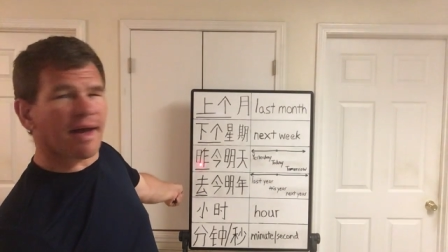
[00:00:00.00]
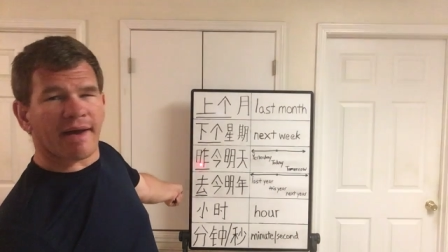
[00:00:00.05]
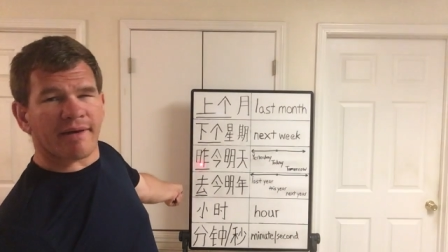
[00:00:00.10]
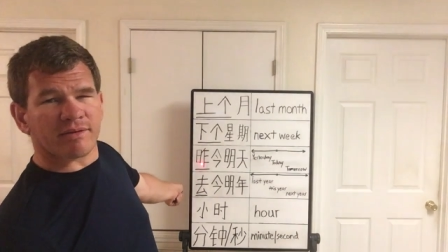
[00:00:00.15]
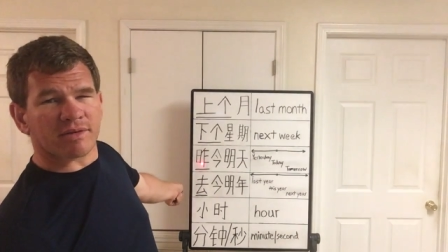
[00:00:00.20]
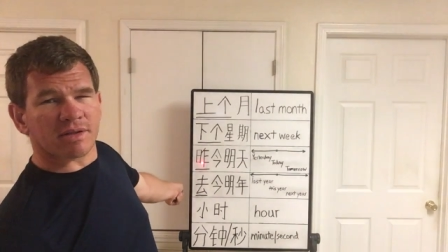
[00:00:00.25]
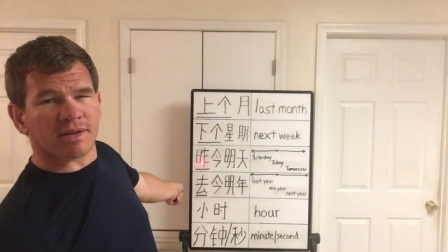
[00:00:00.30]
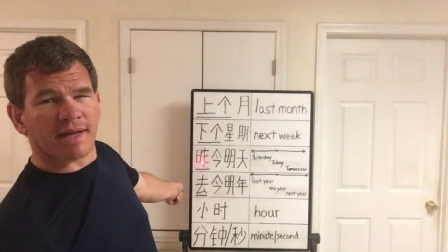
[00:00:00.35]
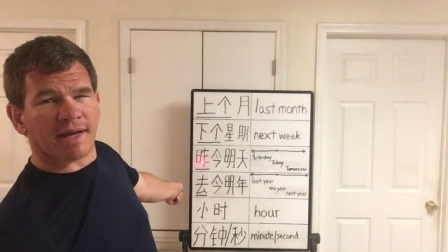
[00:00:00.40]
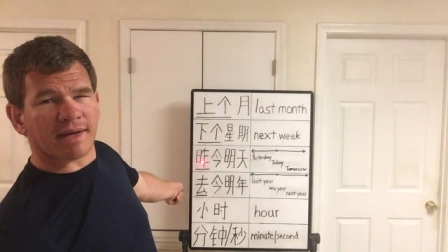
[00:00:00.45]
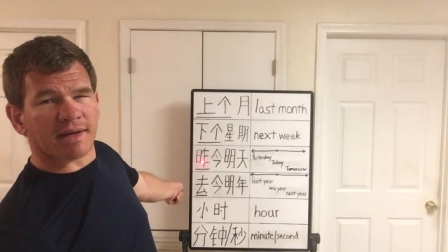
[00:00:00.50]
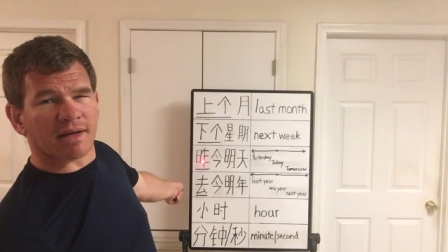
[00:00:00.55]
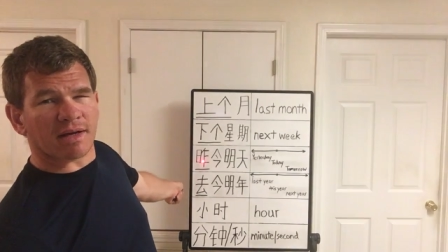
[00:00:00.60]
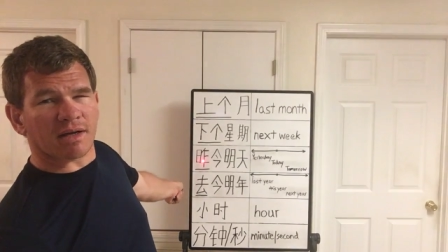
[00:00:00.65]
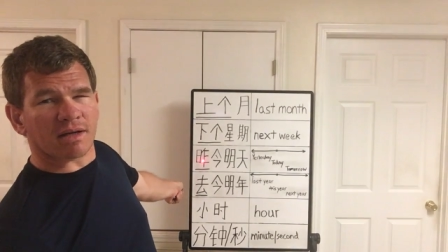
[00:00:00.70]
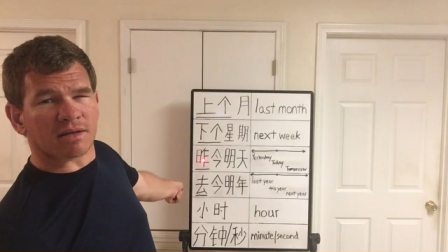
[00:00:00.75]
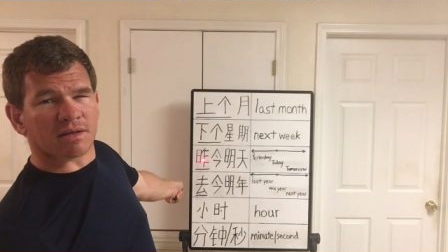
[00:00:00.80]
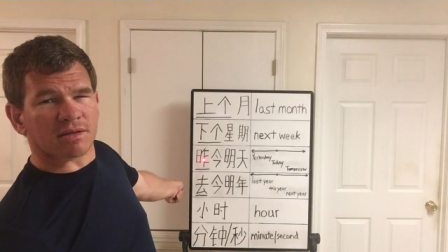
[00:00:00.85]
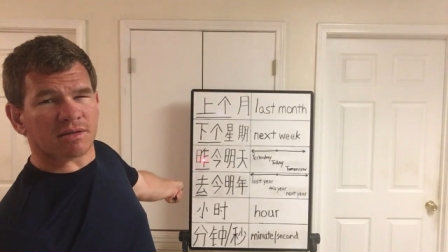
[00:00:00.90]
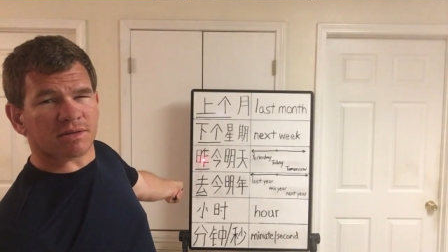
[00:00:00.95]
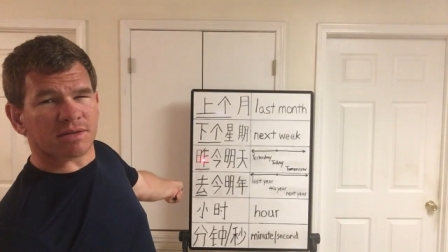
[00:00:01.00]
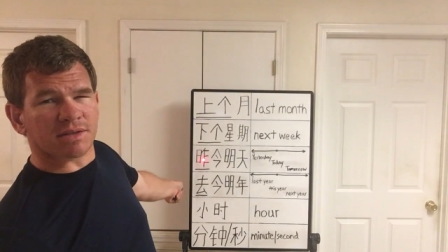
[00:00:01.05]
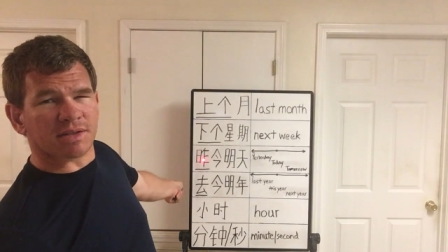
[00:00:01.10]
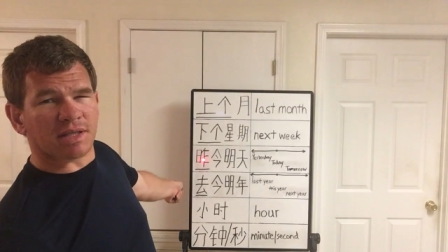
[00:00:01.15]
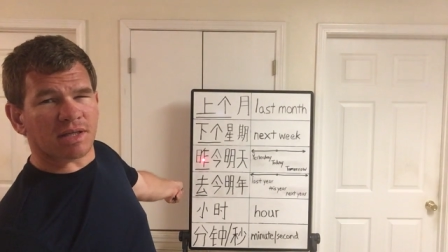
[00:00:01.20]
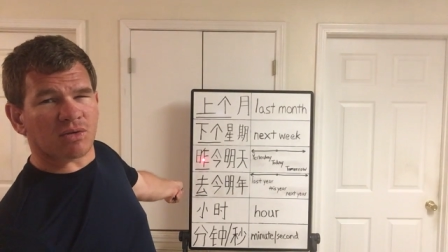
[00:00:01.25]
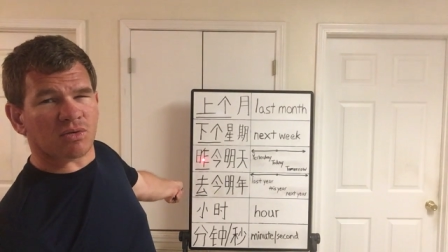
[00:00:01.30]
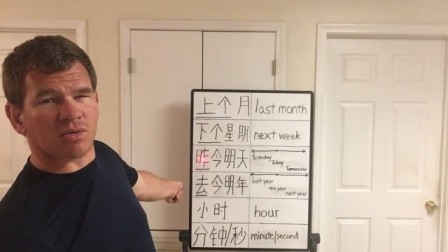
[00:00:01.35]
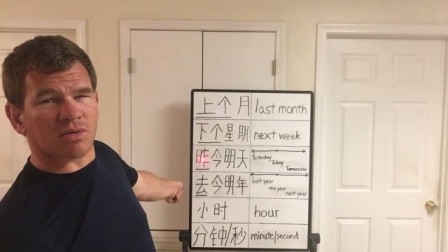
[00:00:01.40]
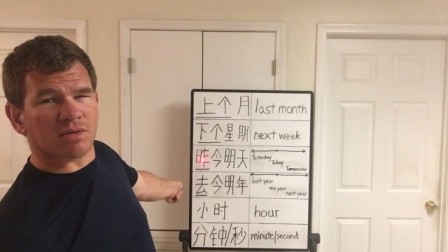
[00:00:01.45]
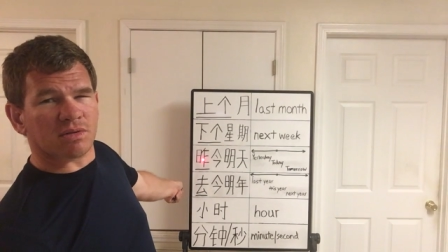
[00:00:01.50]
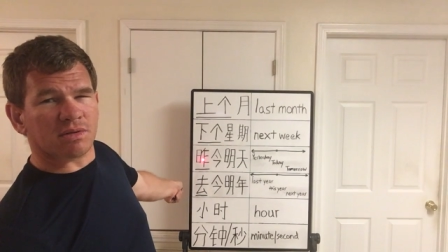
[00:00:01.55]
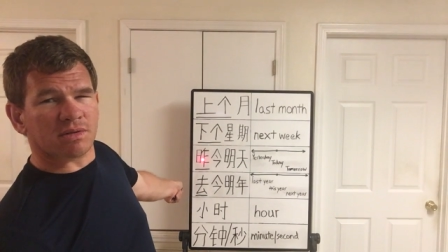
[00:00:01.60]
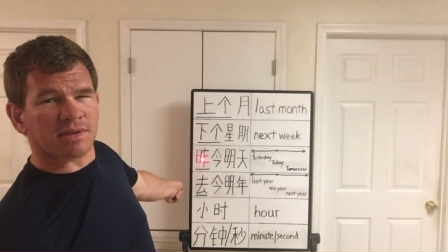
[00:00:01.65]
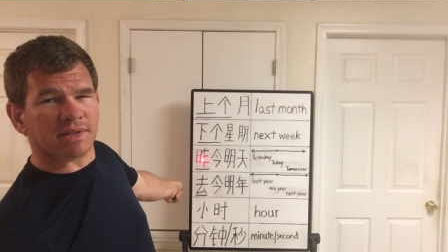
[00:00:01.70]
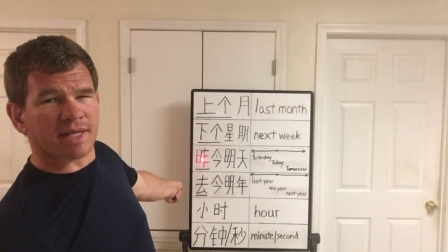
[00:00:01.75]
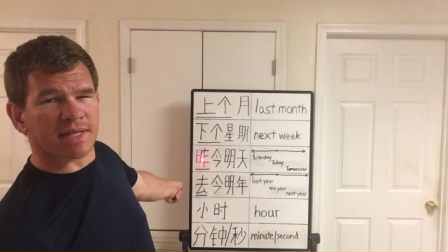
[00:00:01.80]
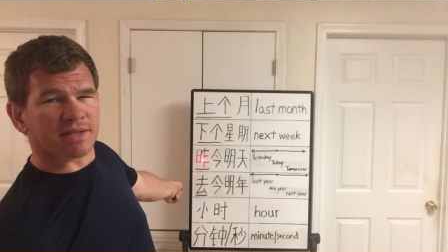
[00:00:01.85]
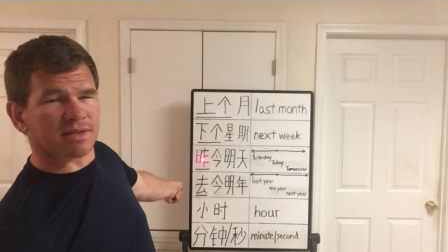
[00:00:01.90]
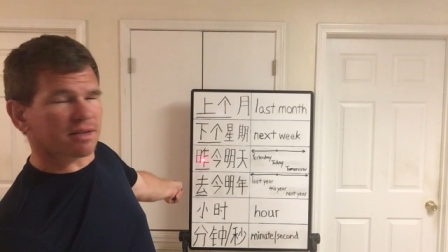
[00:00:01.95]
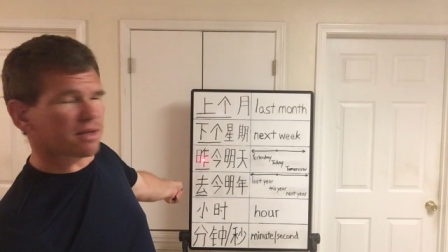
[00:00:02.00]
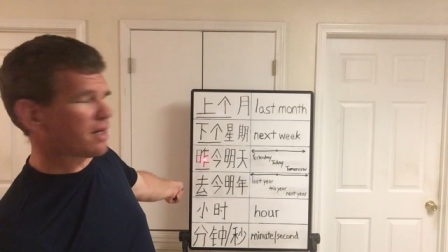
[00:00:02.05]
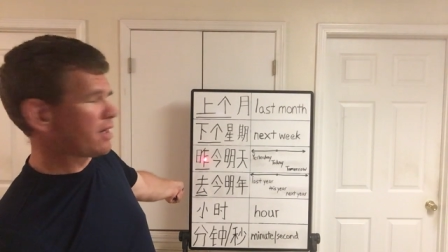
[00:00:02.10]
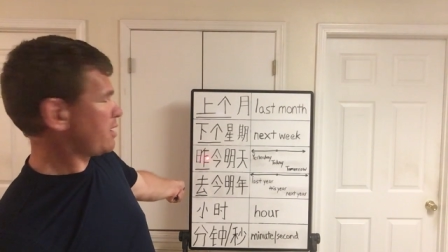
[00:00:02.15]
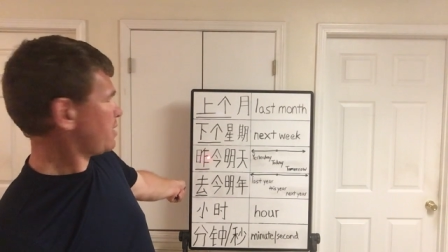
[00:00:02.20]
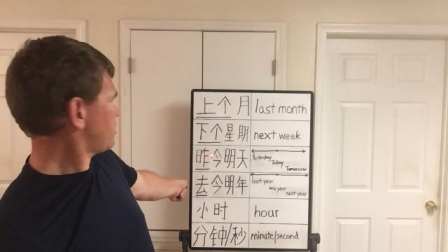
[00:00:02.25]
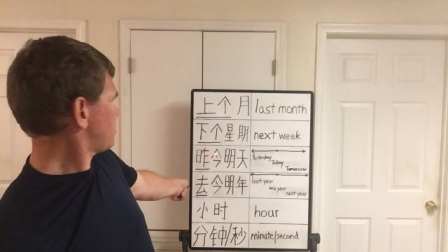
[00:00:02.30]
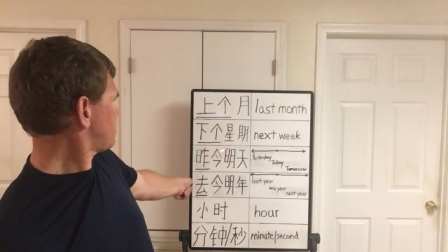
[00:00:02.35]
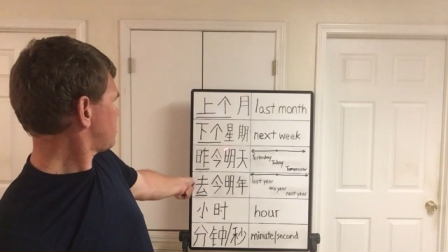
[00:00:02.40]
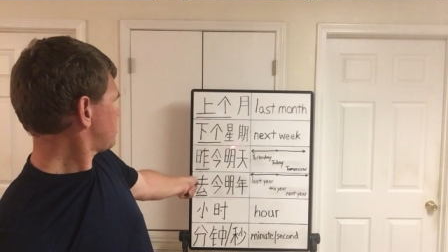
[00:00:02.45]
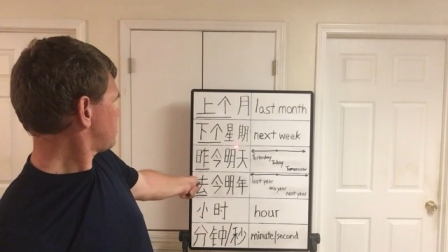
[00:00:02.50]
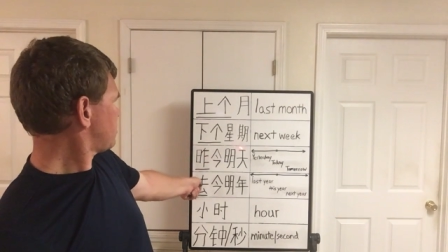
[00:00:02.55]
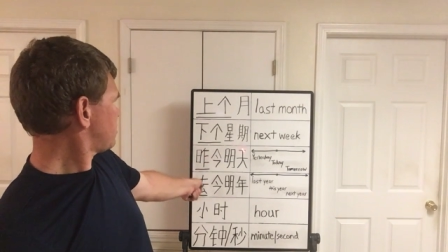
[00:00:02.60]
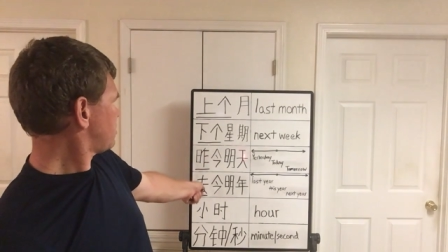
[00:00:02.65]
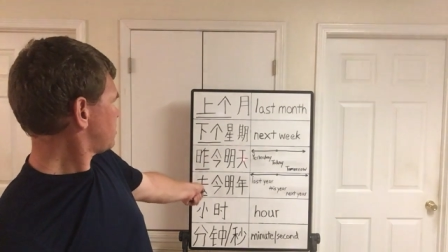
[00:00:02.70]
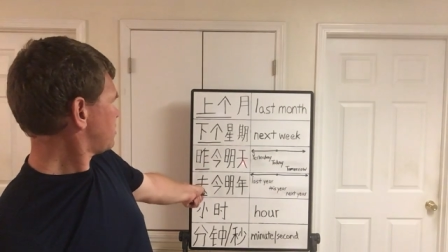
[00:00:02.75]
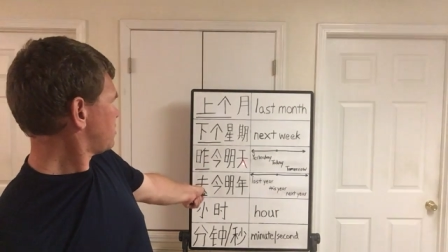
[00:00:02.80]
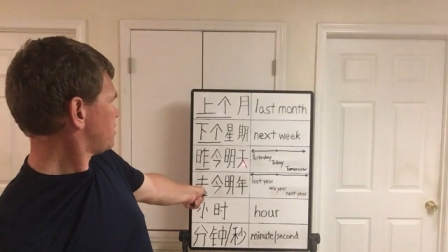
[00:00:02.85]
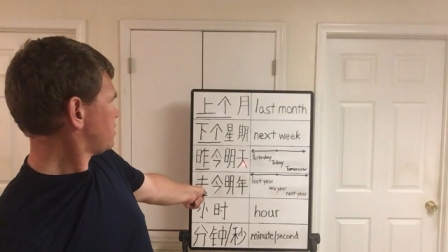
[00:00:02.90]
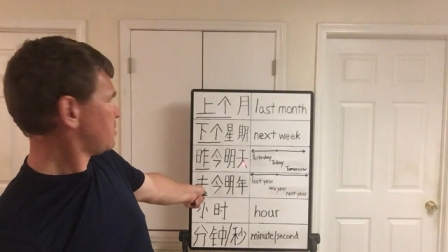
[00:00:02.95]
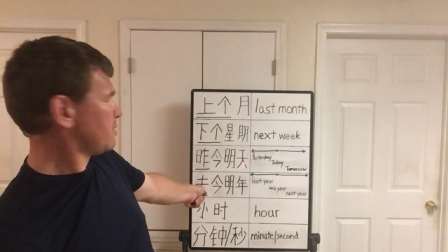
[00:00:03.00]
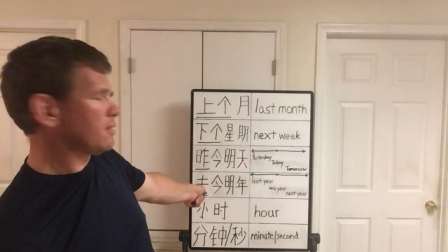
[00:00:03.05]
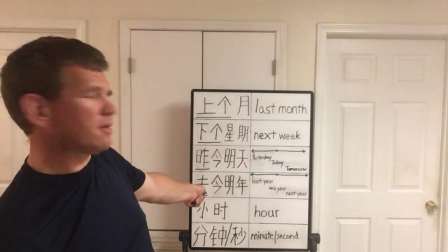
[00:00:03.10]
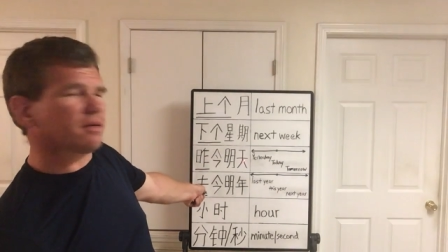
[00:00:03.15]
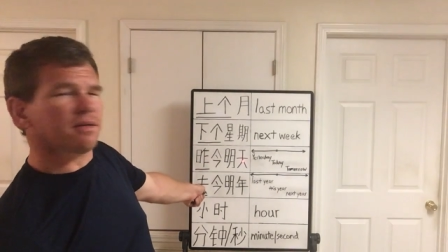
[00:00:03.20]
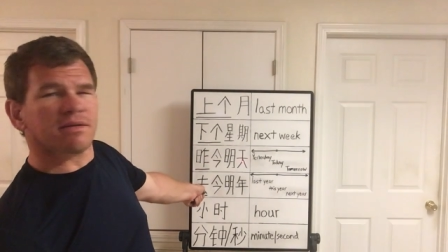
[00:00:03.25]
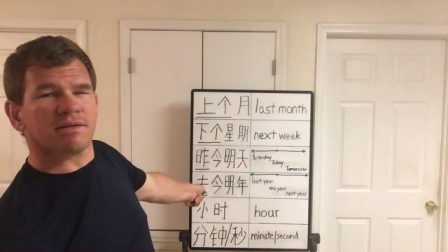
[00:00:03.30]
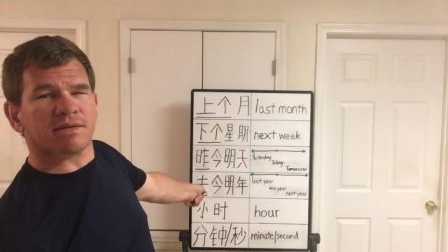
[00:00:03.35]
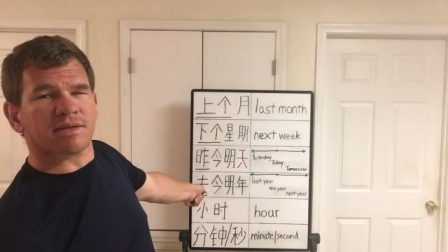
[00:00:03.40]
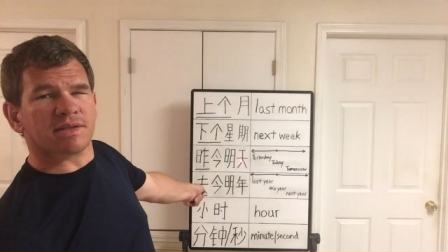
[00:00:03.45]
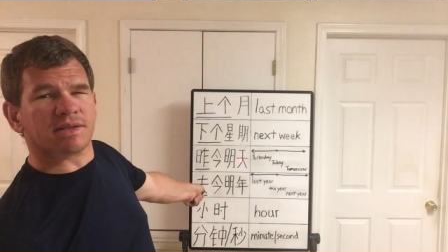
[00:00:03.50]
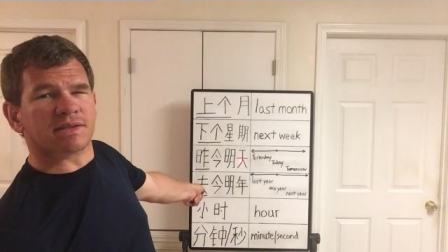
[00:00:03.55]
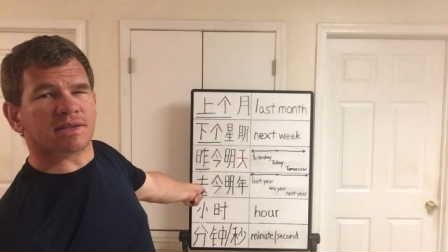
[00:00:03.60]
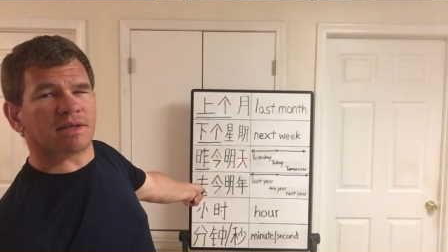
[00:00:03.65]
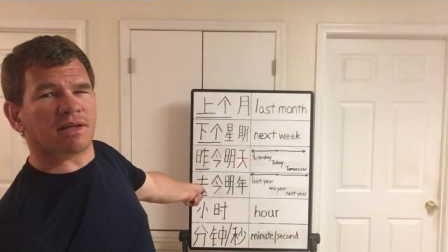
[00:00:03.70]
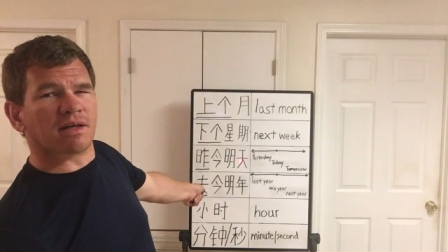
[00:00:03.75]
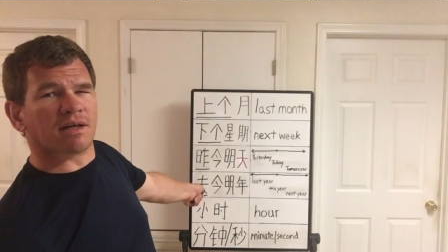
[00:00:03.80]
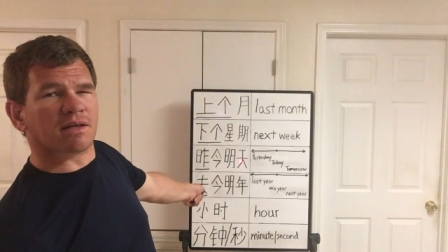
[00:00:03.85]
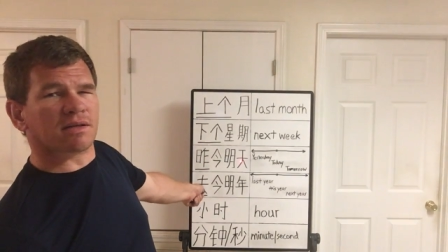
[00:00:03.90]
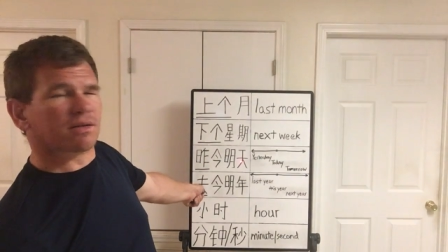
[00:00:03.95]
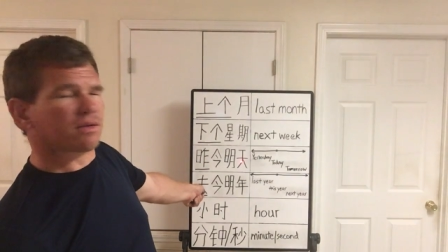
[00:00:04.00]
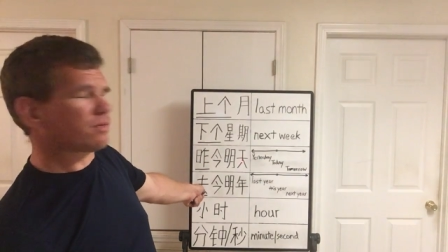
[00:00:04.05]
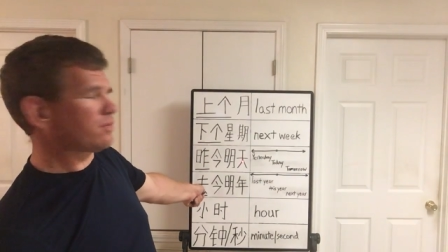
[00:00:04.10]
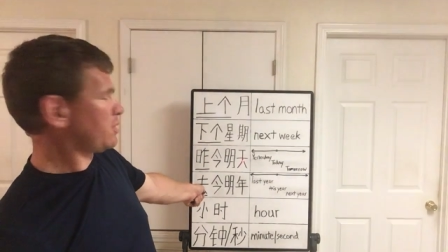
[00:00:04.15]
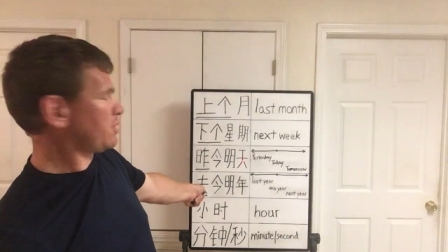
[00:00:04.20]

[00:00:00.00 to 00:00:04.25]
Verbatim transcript: after that character to equal yesterday. This character